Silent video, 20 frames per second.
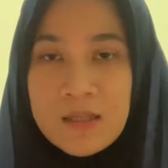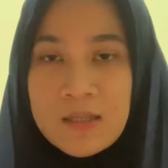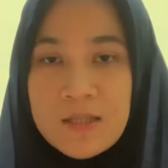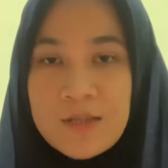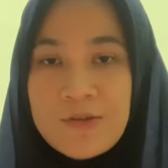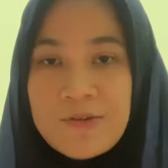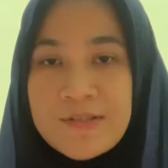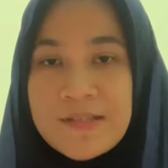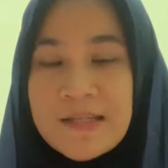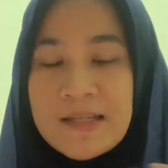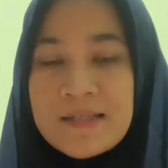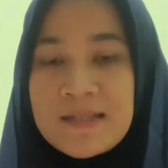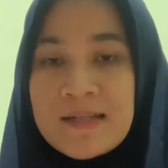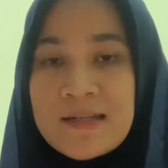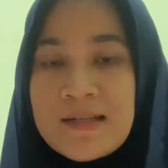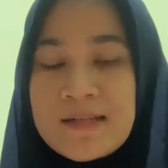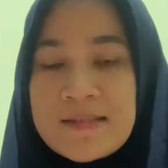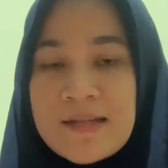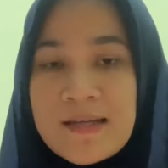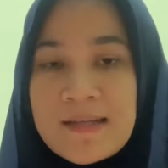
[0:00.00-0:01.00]
Using the
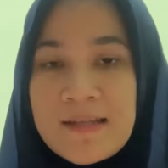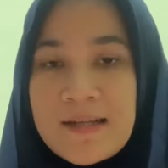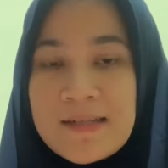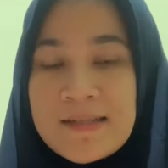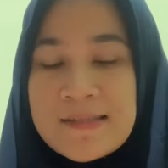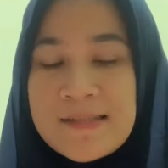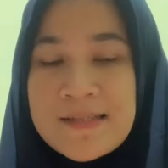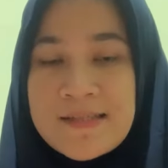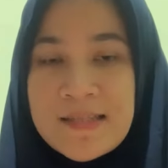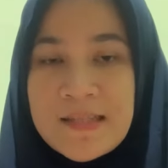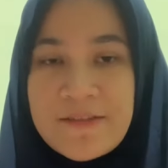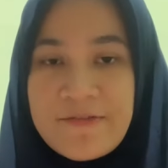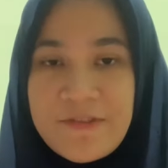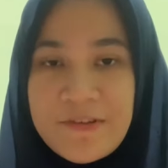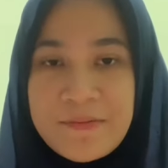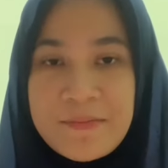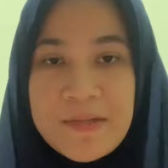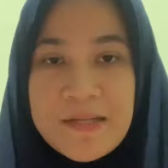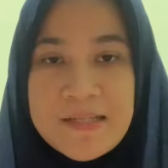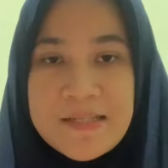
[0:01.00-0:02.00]
needs analysis
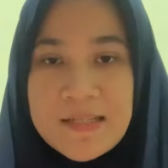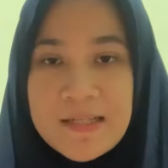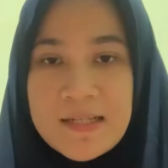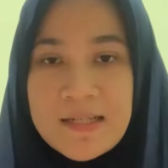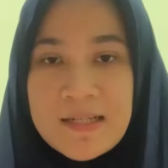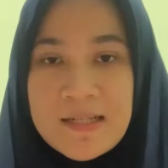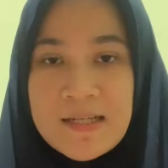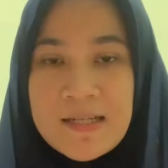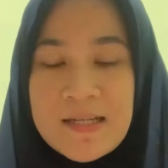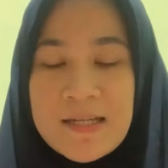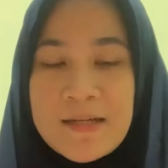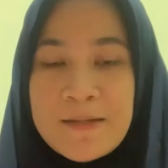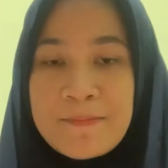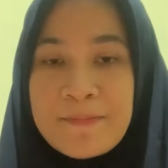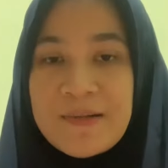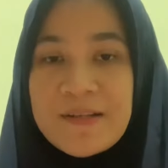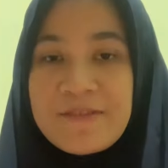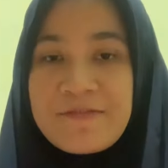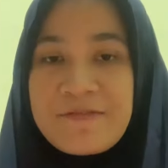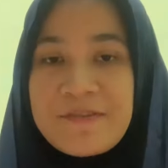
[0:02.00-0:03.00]
information.
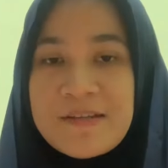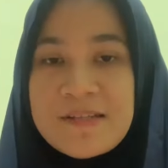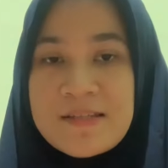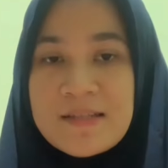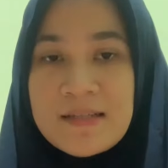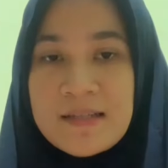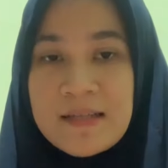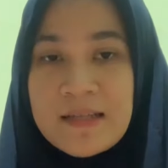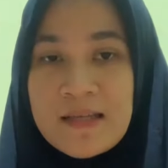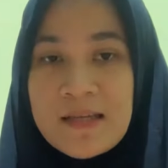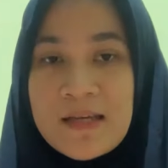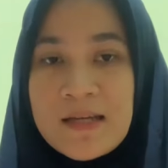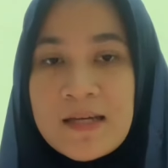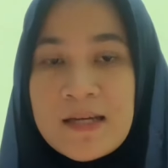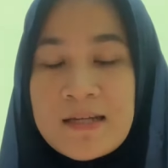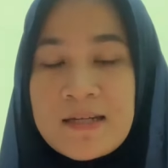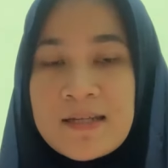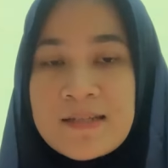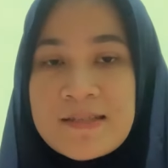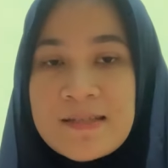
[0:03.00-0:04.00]
Previously,
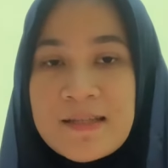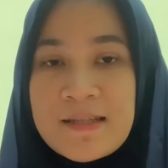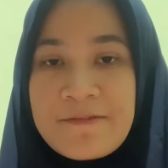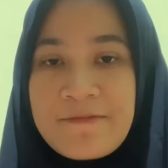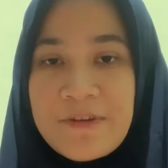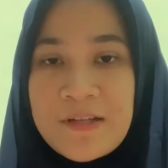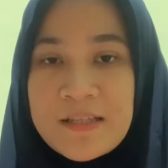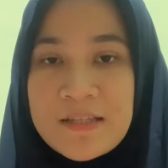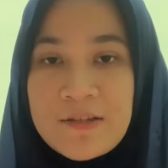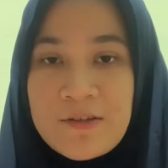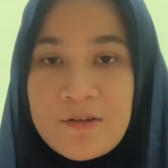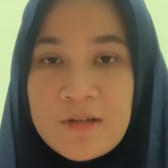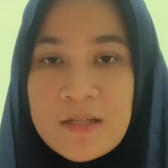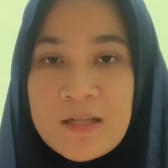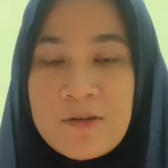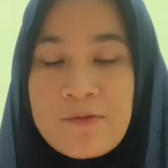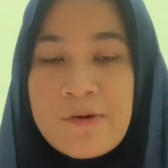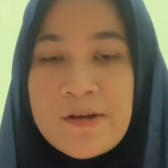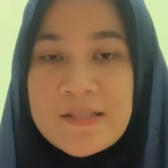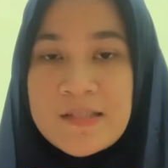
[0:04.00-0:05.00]
needs
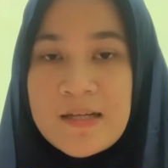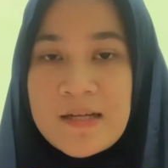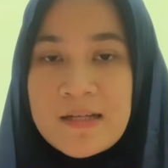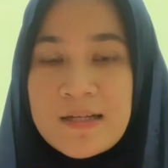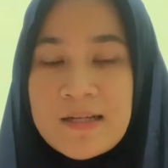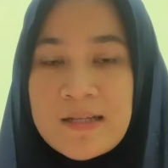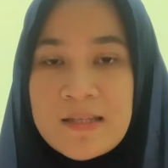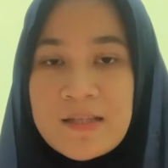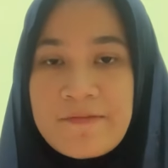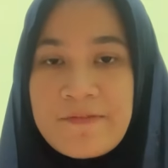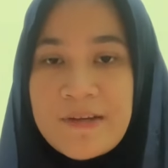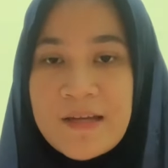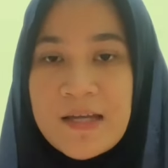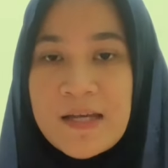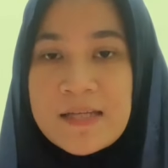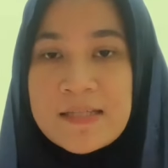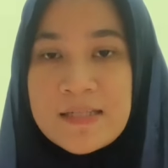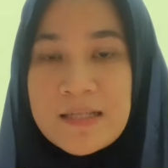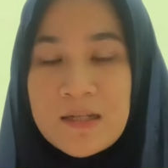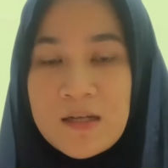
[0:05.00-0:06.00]
inventory was an
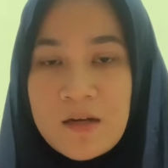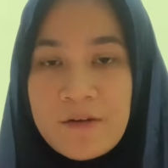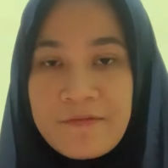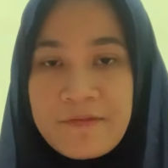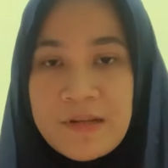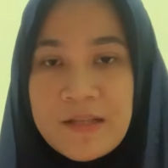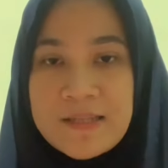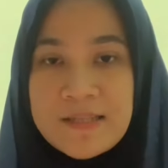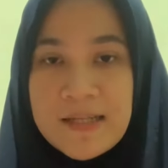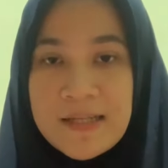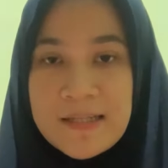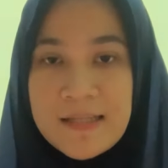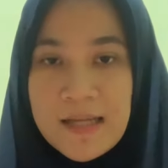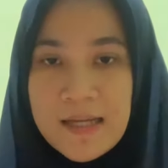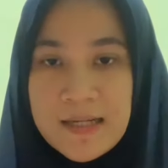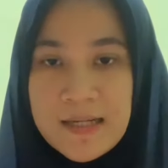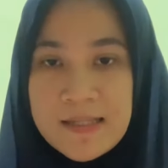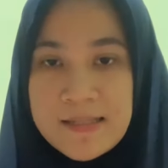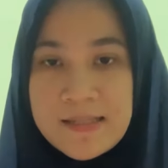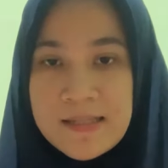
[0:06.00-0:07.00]
identification of needs
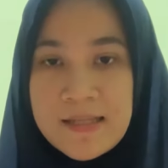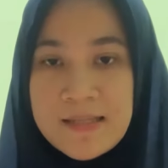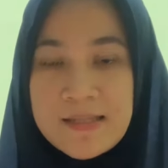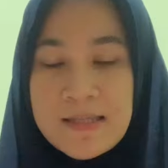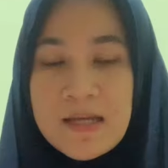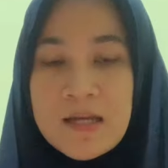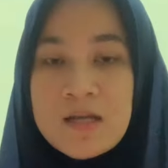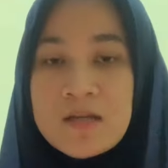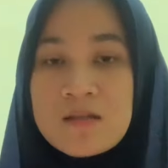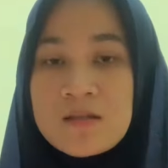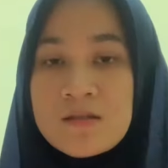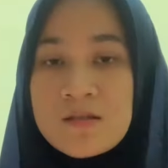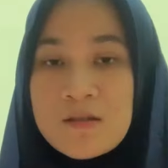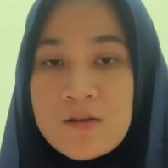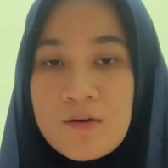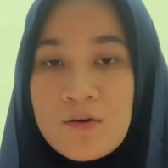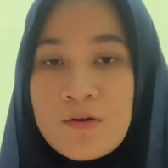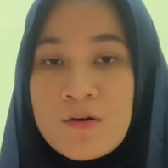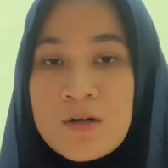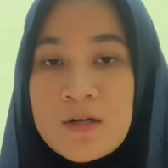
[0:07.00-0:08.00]
analysis,
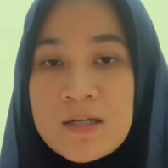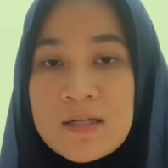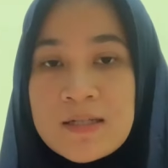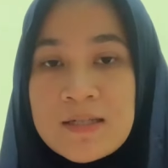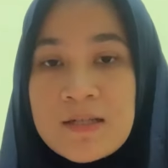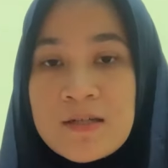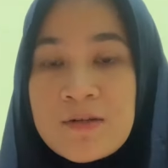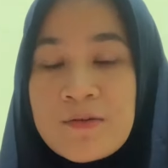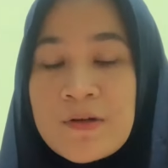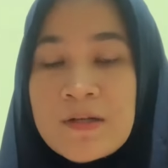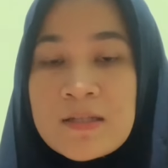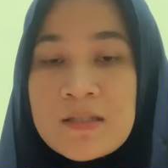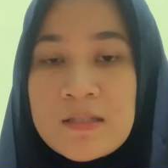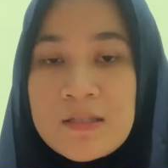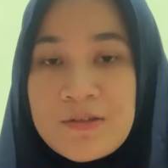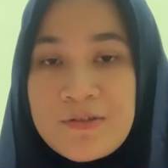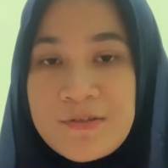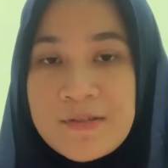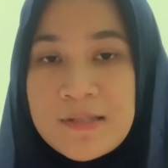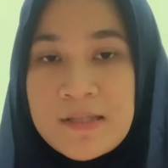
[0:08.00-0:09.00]
so the word
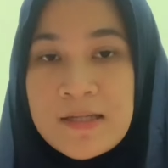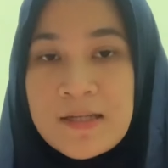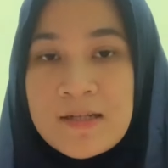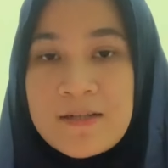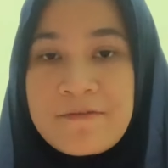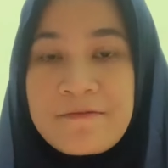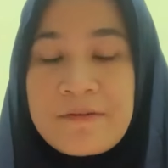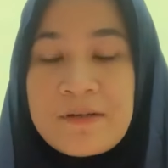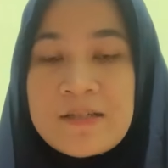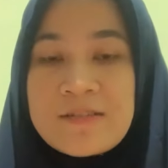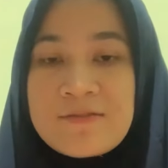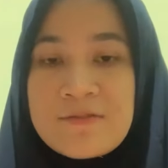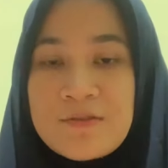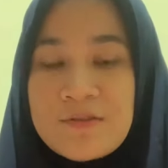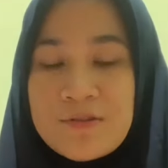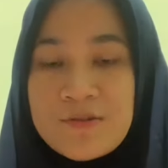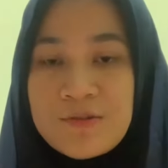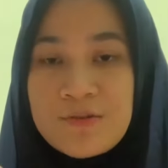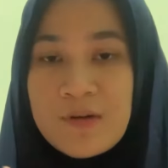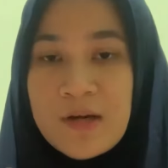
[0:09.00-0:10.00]
using refers to
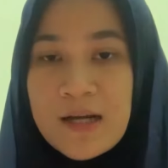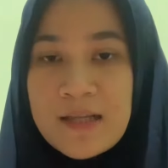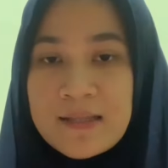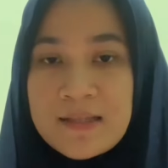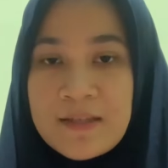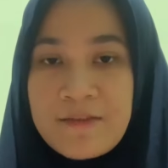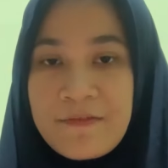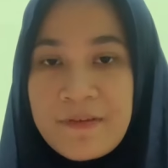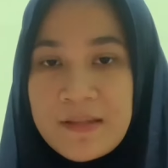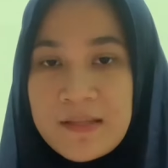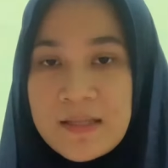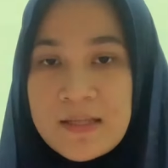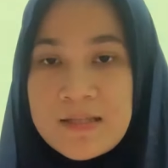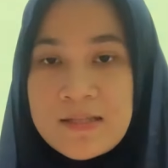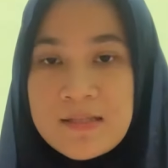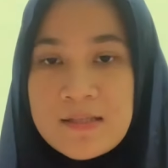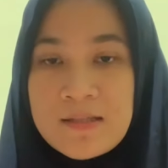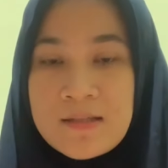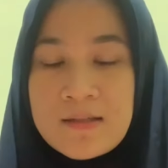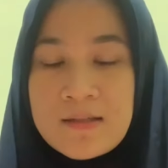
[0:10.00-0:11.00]
two activities.